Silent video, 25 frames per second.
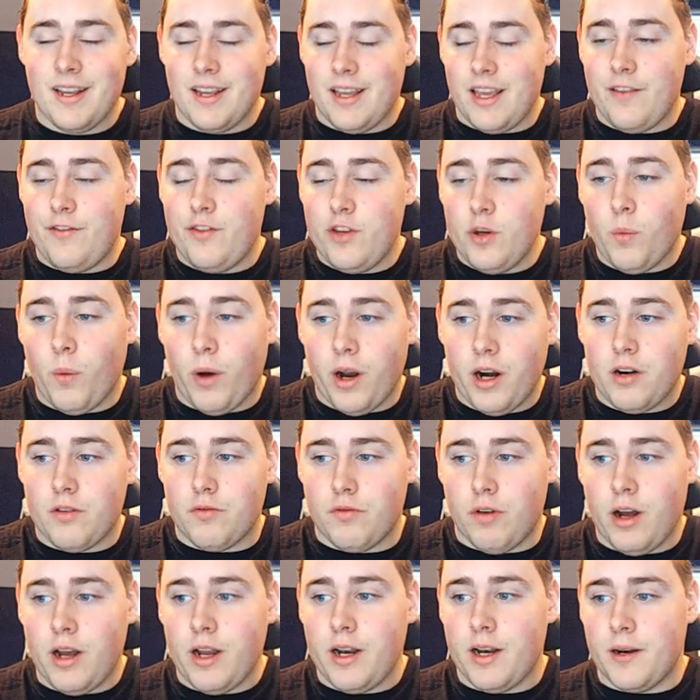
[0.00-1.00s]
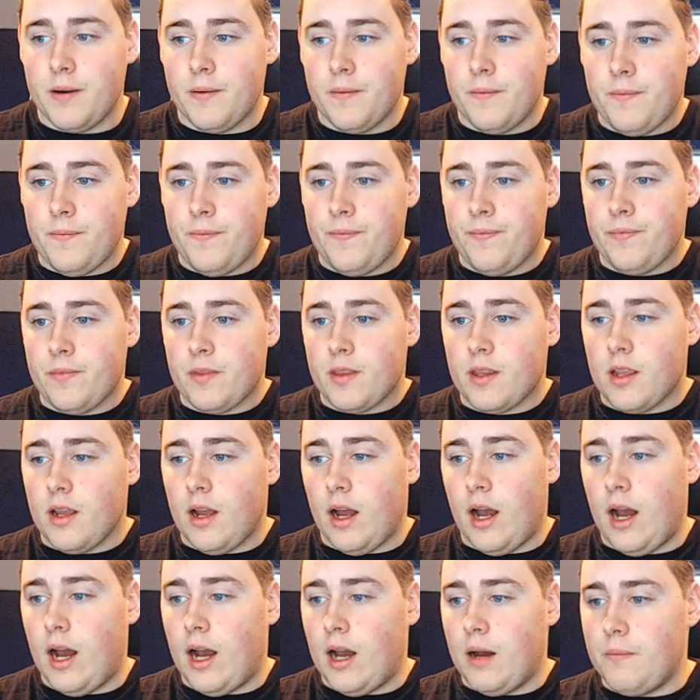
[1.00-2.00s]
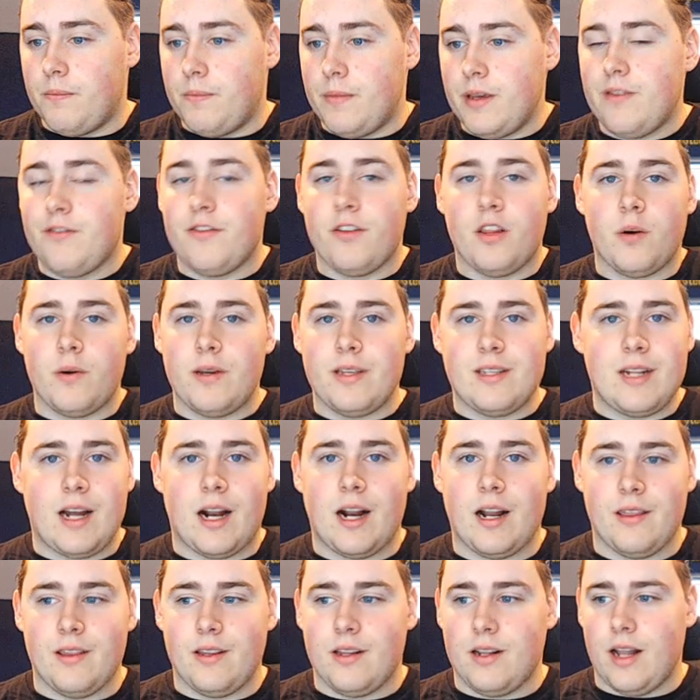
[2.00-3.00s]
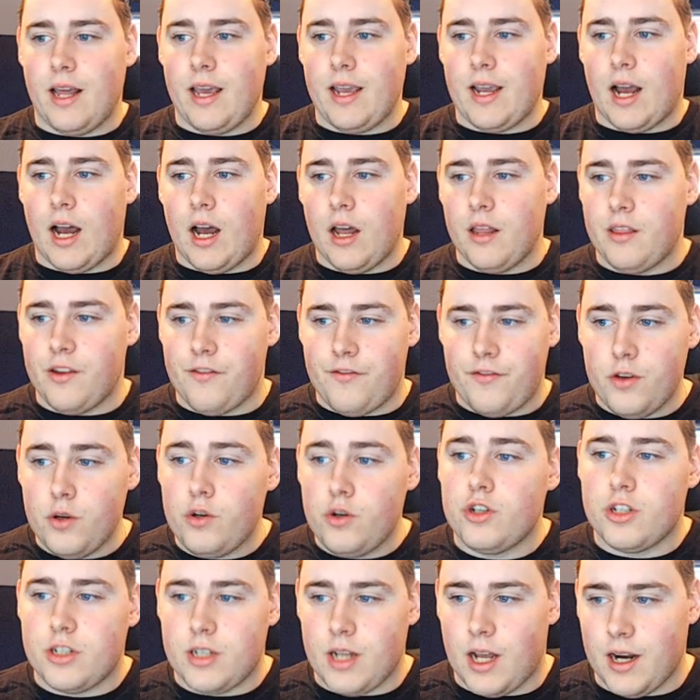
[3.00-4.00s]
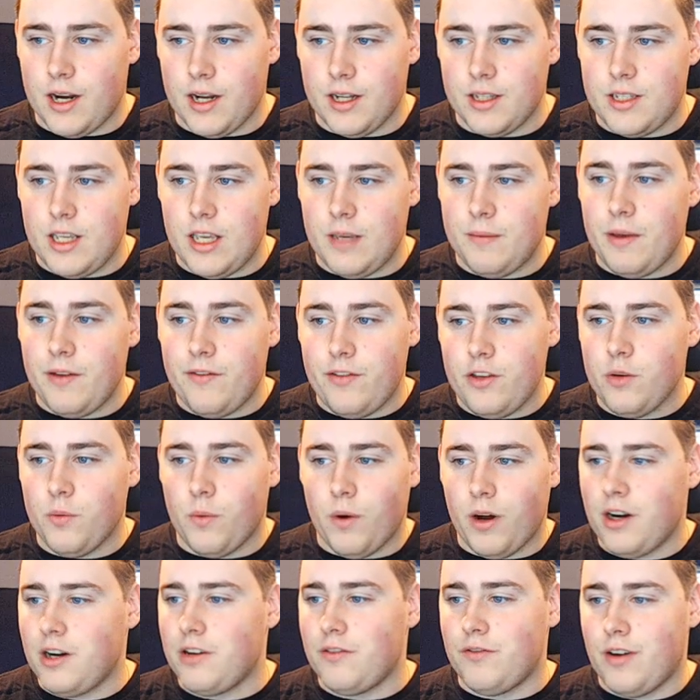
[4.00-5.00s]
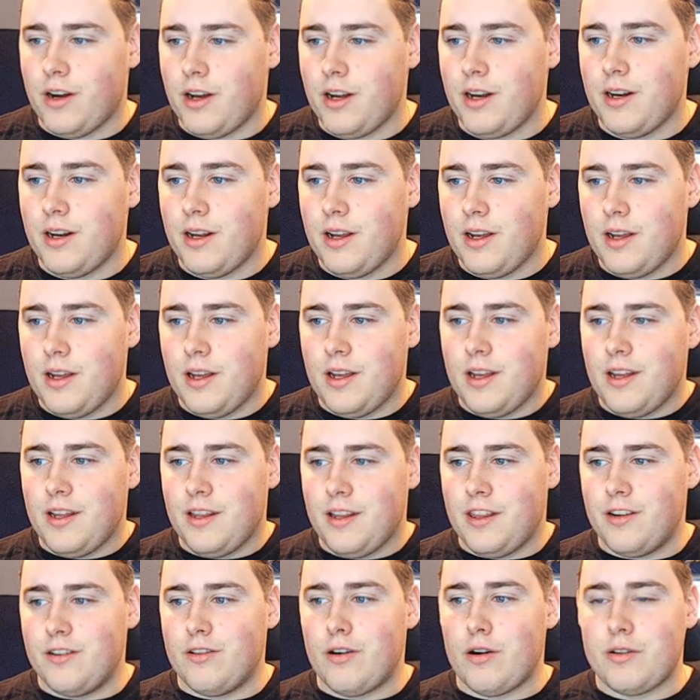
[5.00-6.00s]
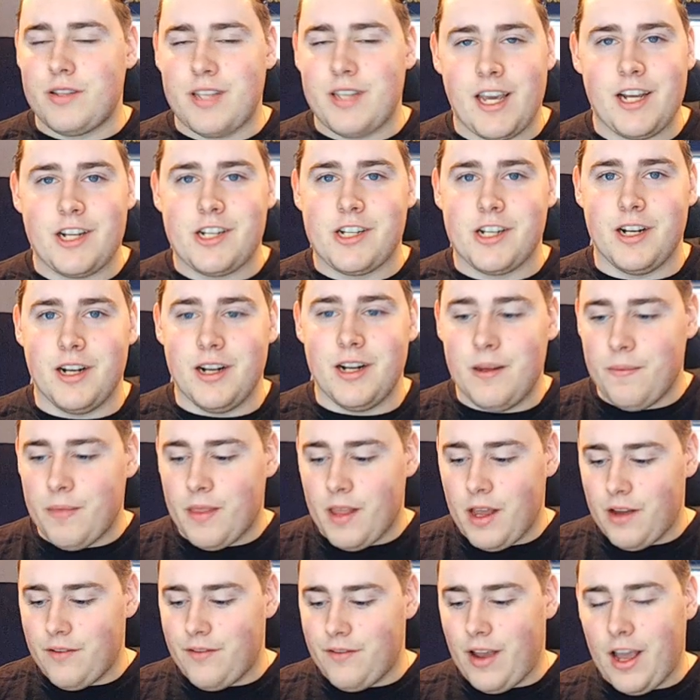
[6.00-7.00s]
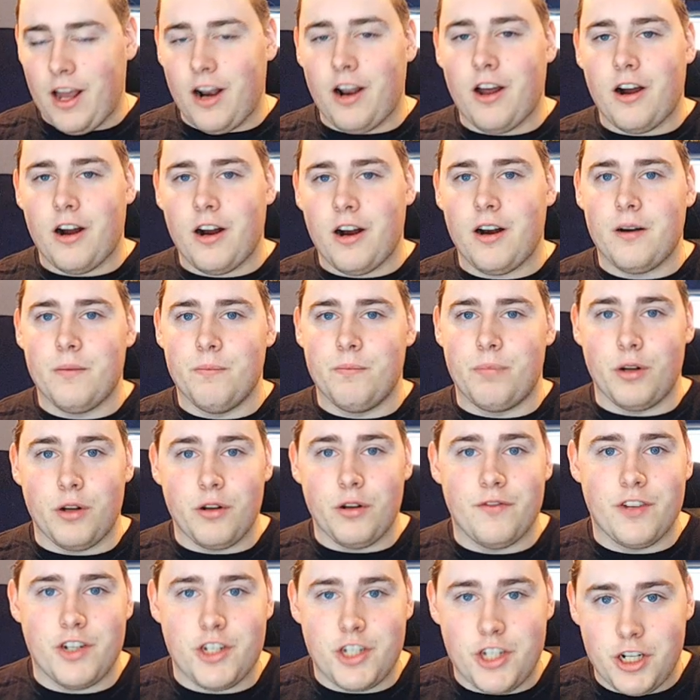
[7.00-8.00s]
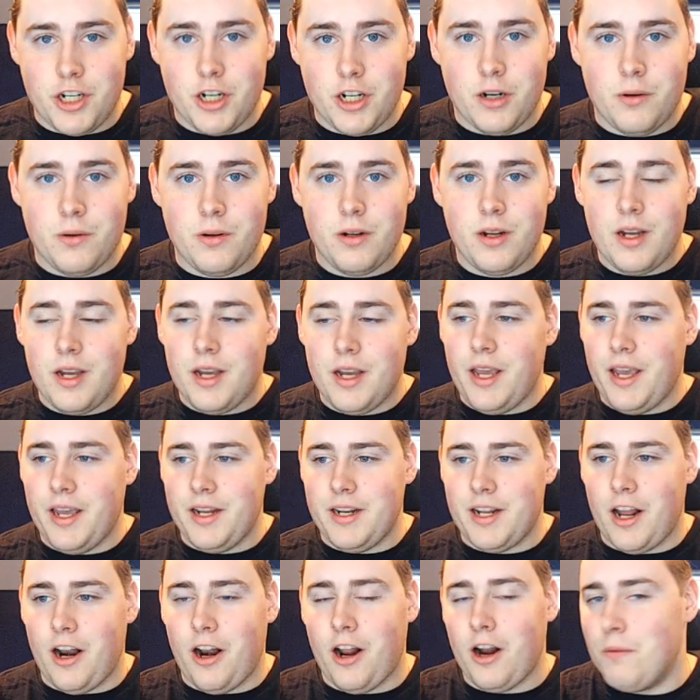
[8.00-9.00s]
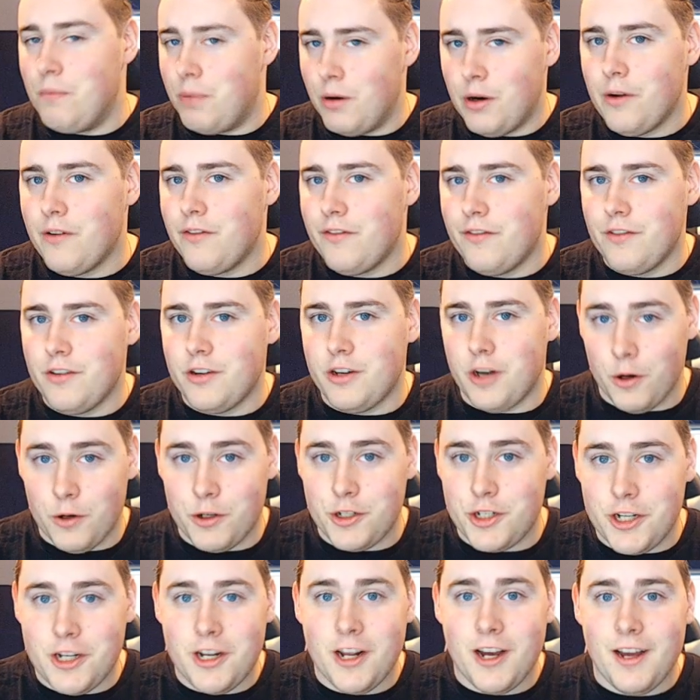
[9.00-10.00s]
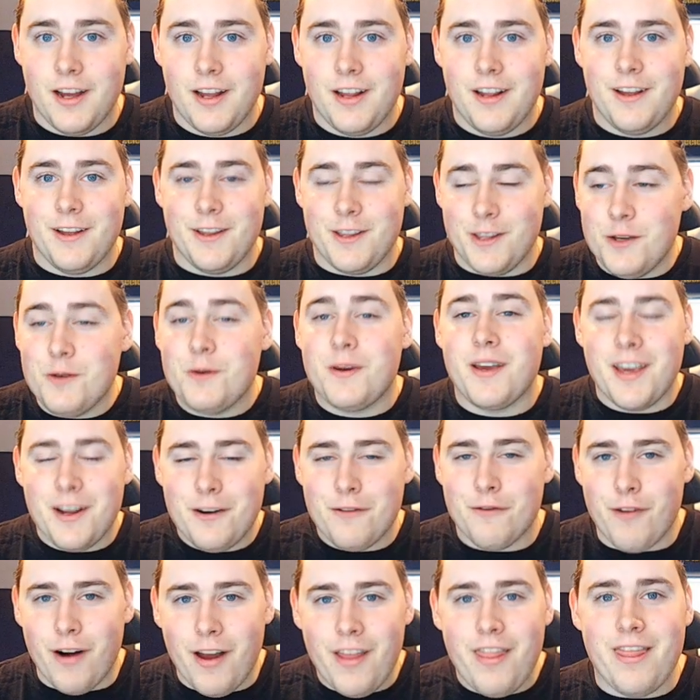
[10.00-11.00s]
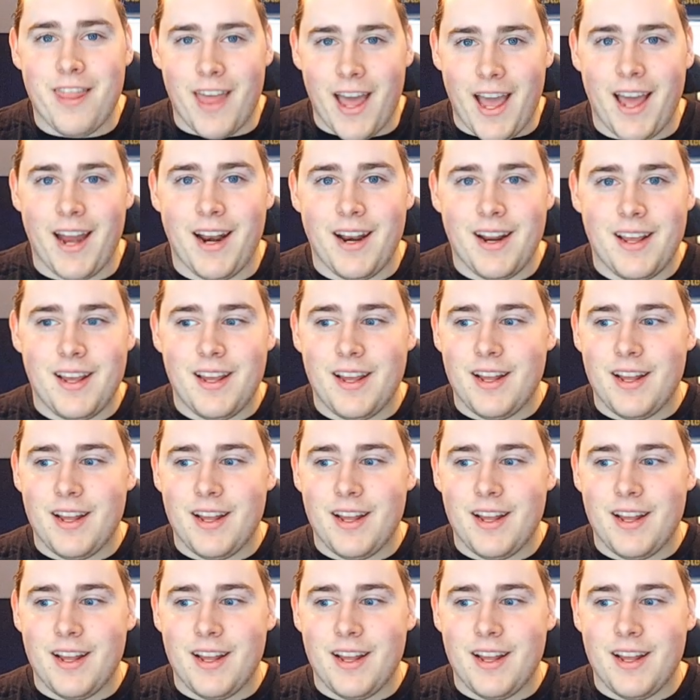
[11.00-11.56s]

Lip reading: If you want to run, even though he's not on the Future Saga team, if you want to run the rotation of LR Blue Vegito and LR Blue Gogeta, you can run that.